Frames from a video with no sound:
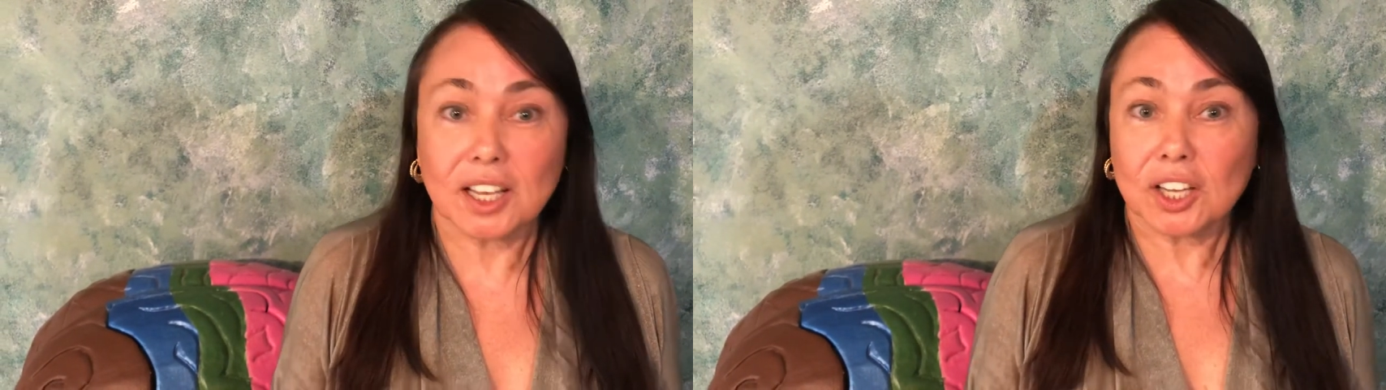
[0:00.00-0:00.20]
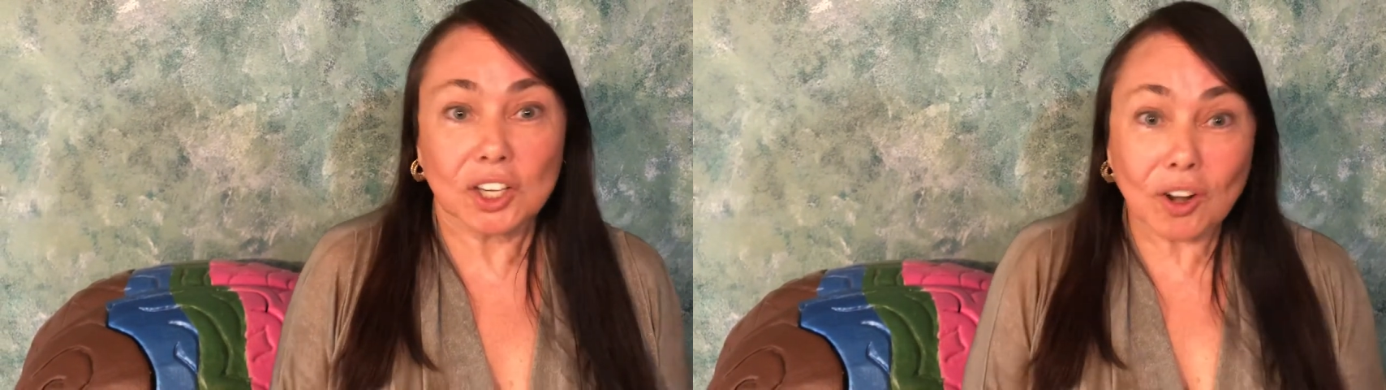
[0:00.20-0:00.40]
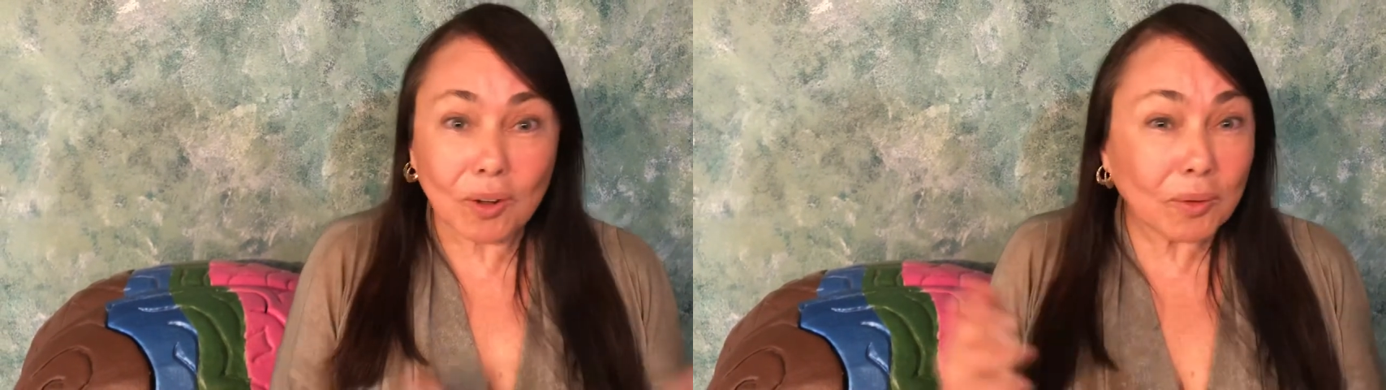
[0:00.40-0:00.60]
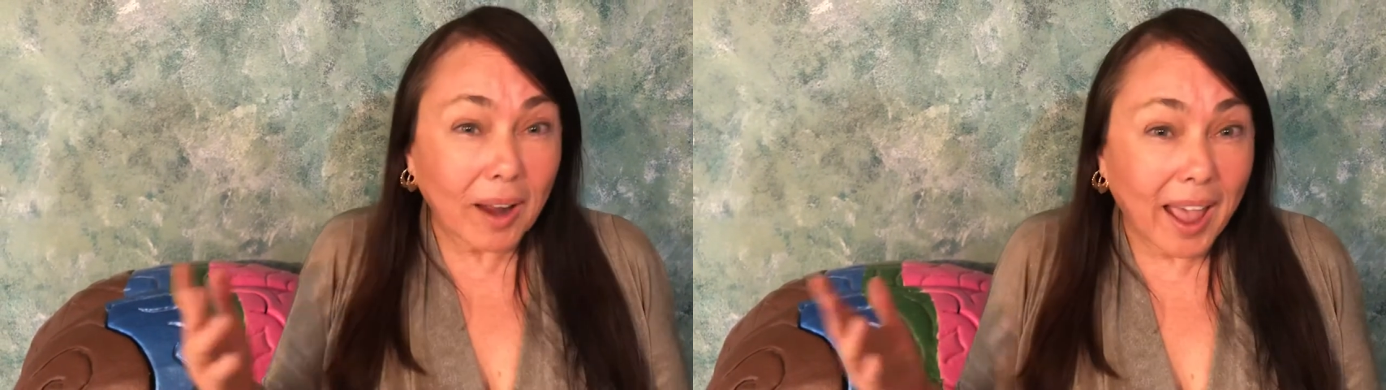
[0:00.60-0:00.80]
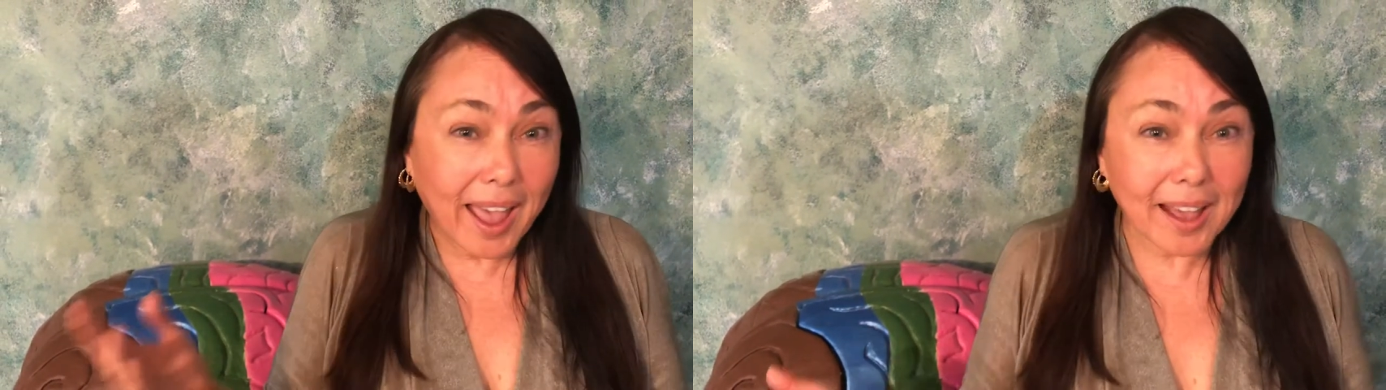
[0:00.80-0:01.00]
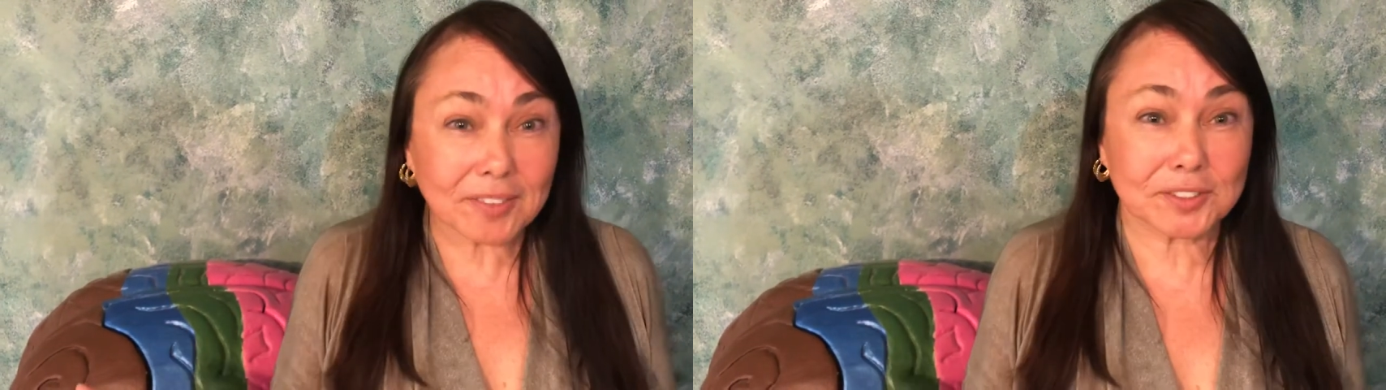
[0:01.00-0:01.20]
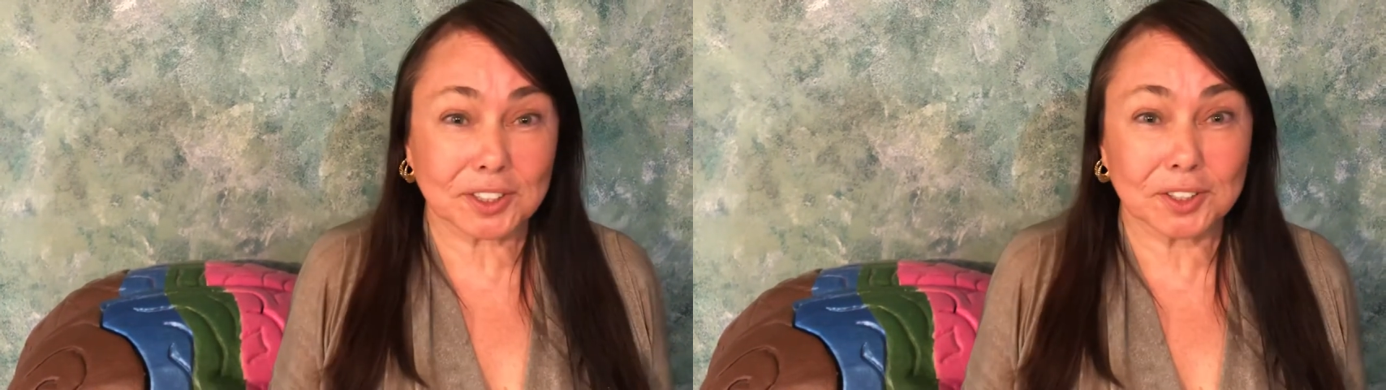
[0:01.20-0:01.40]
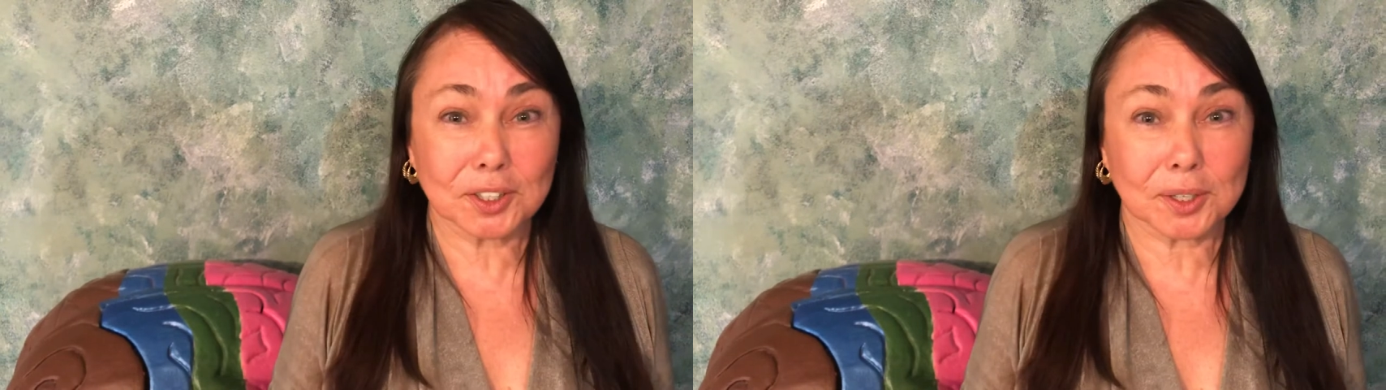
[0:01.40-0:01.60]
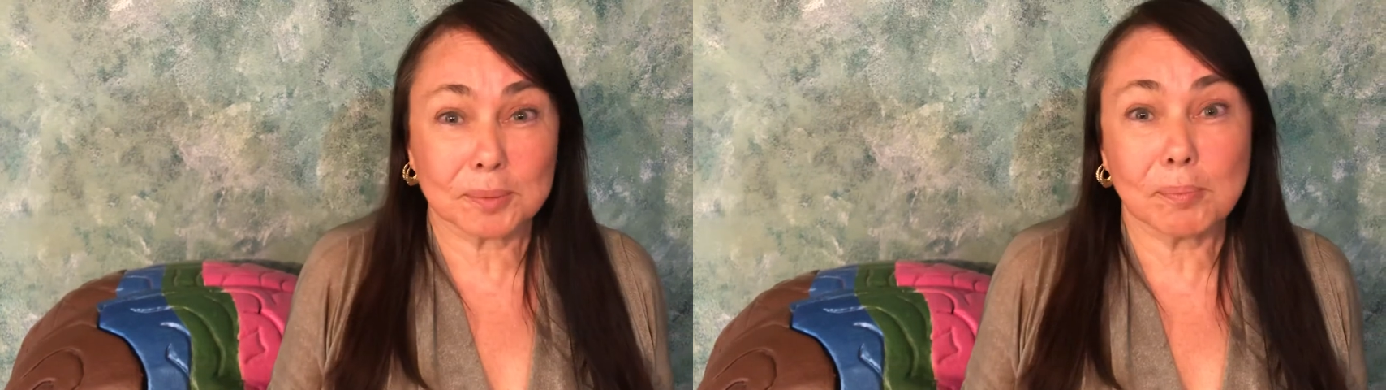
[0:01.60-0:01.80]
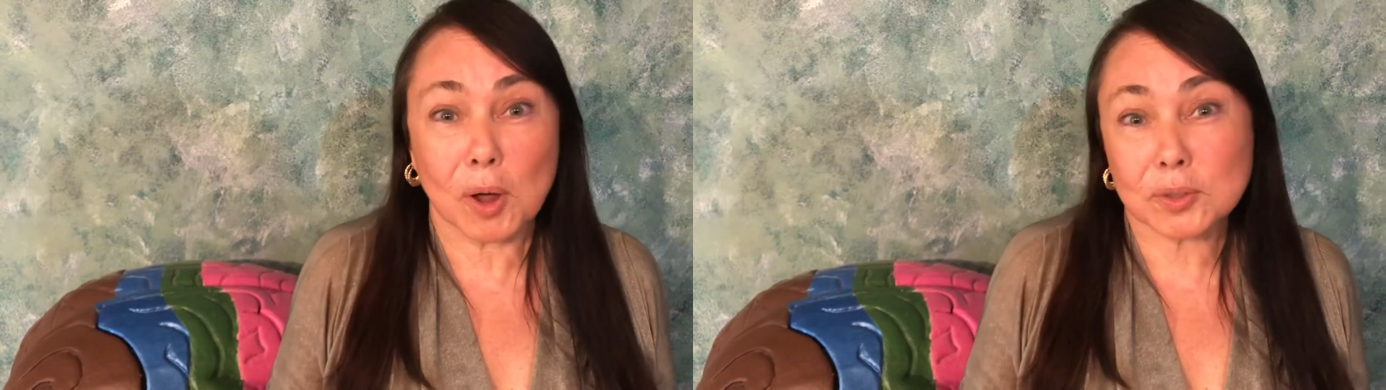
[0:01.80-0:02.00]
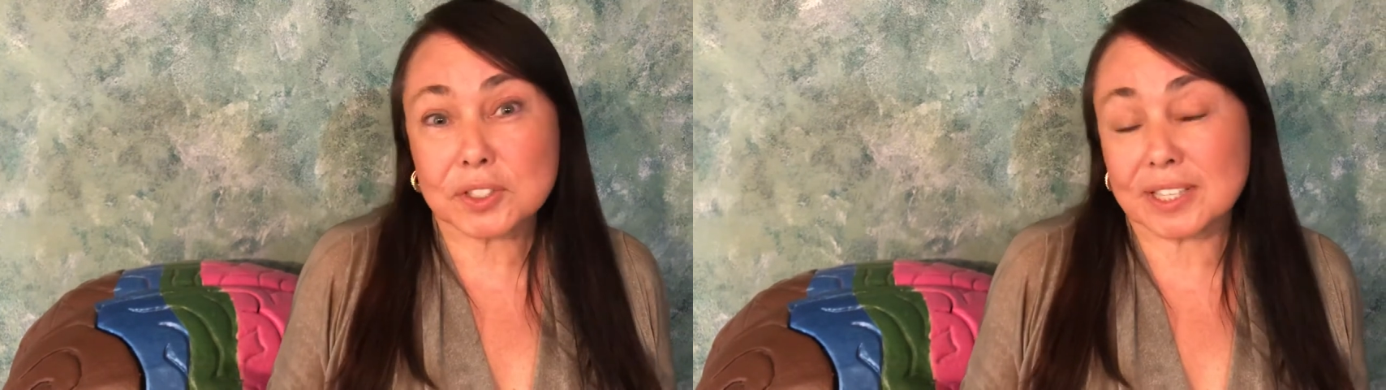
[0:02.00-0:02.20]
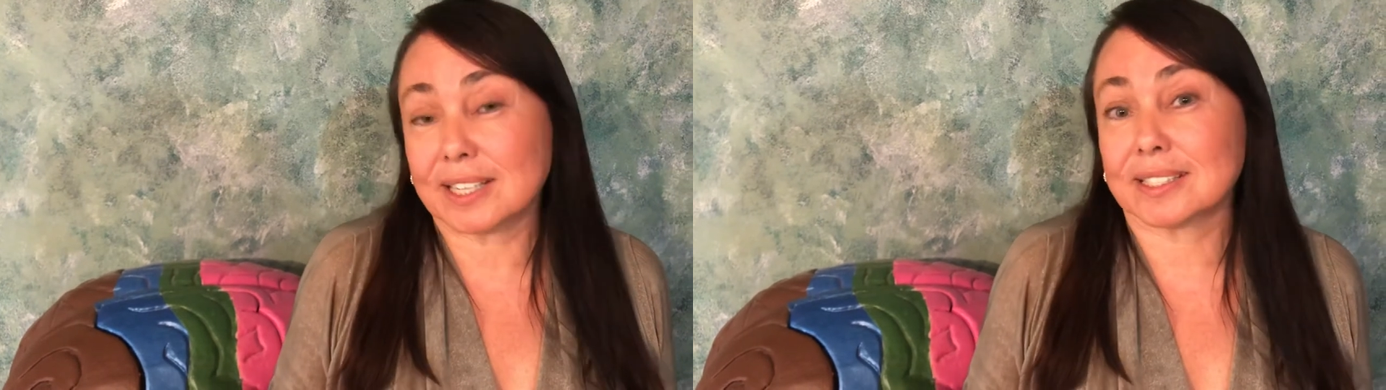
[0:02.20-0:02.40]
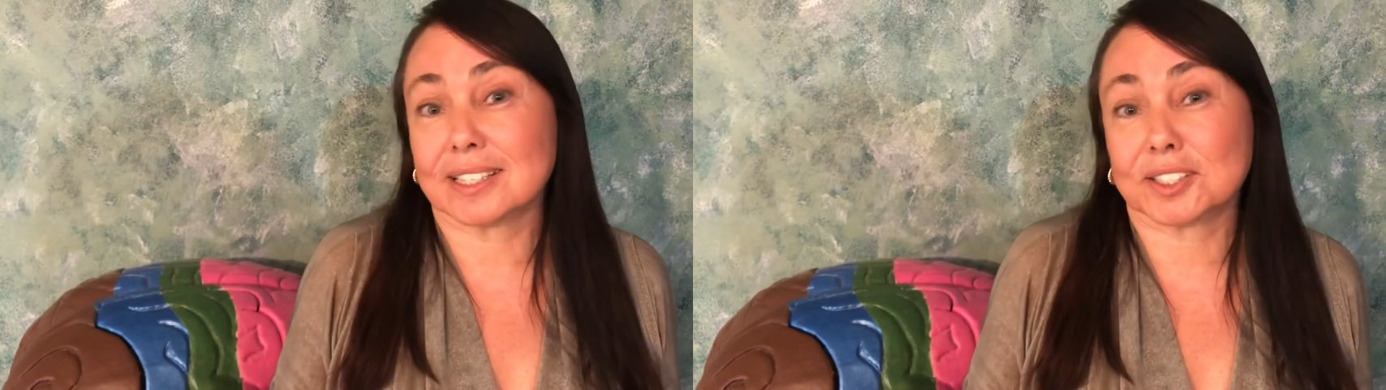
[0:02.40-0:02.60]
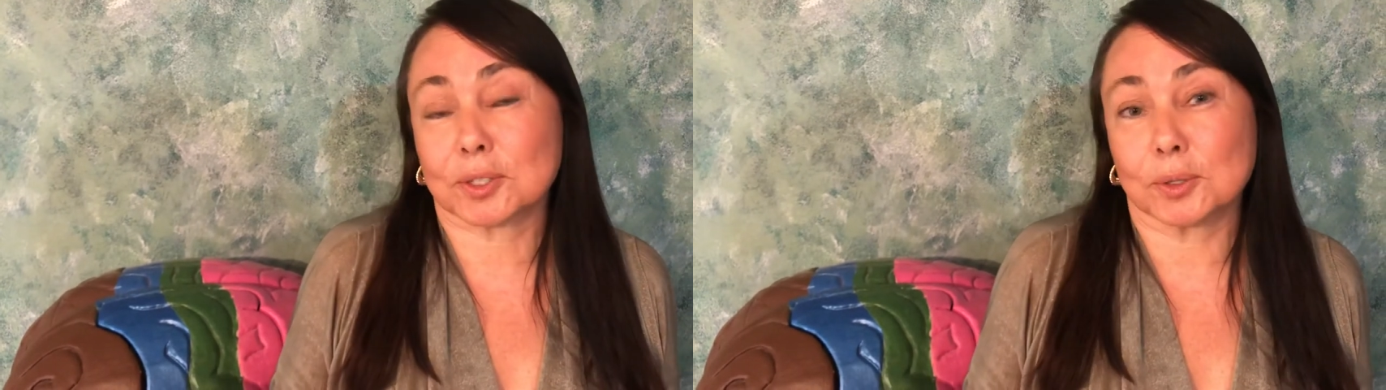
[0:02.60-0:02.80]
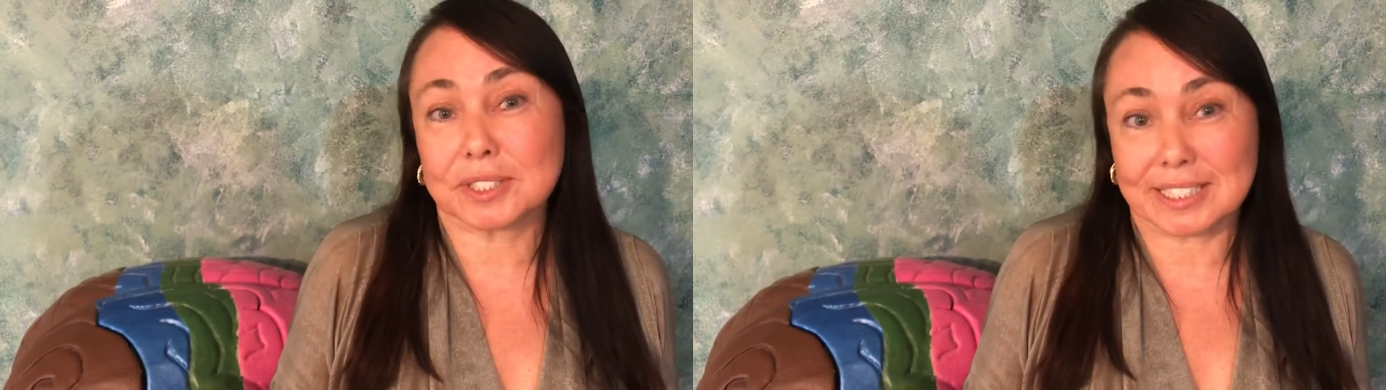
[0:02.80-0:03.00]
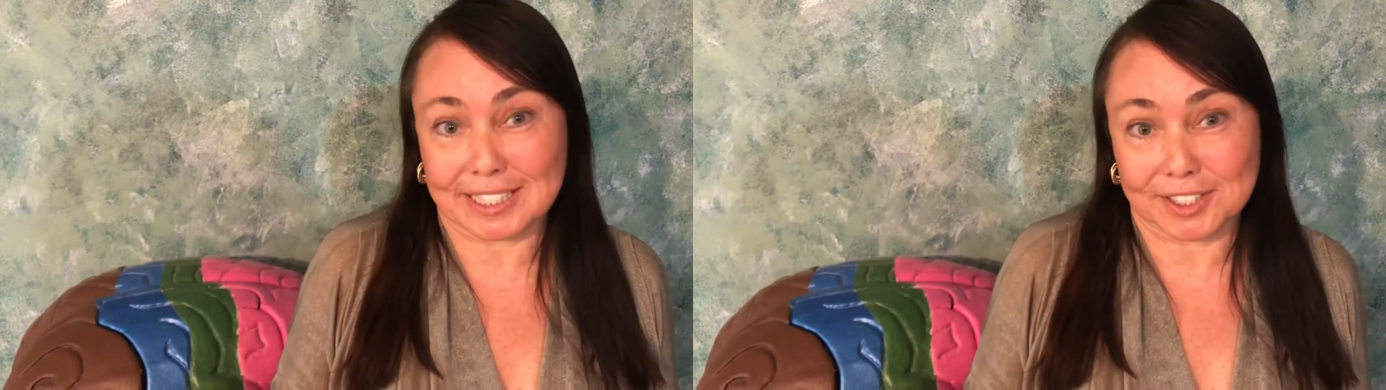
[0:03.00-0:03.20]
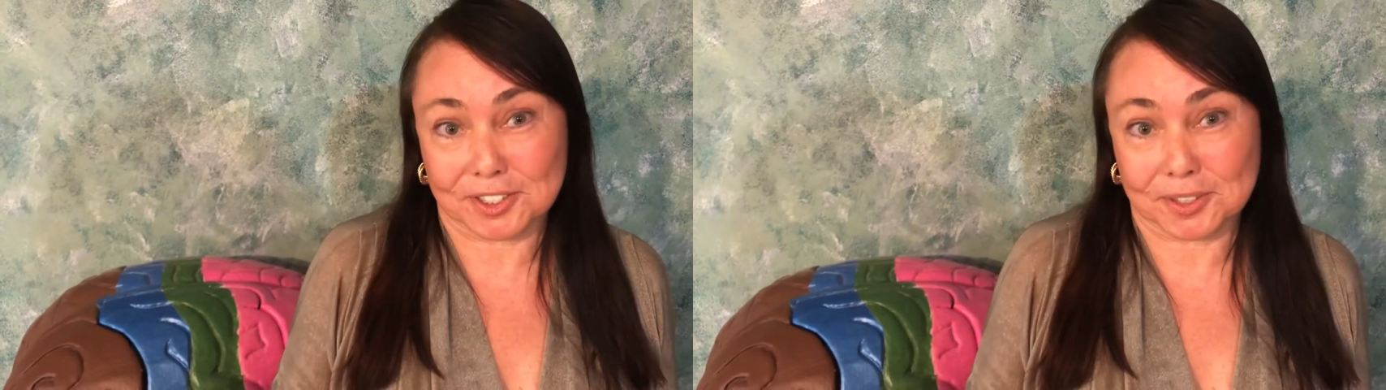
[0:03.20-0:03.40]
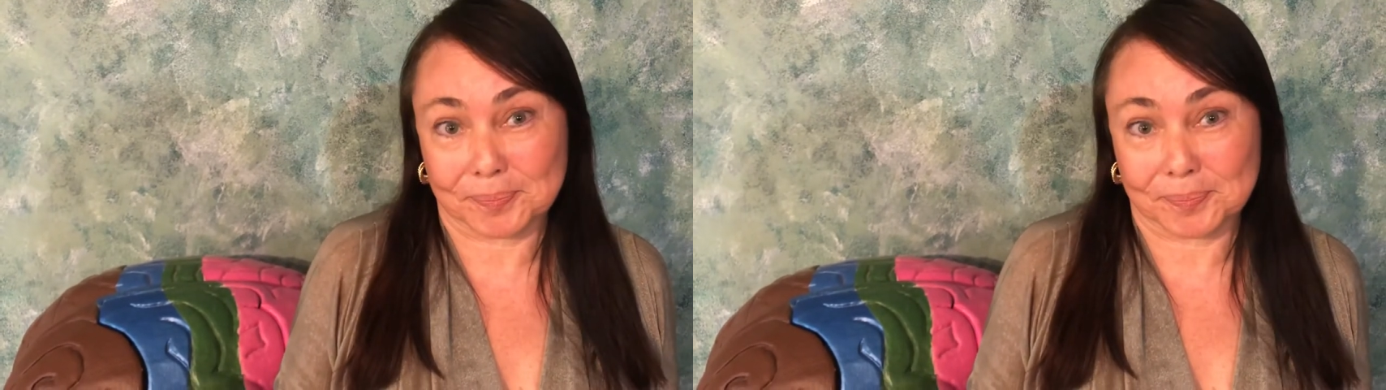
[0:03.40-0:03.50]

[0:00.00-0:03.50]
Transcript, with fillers: You don't have to learn most things that schools teach.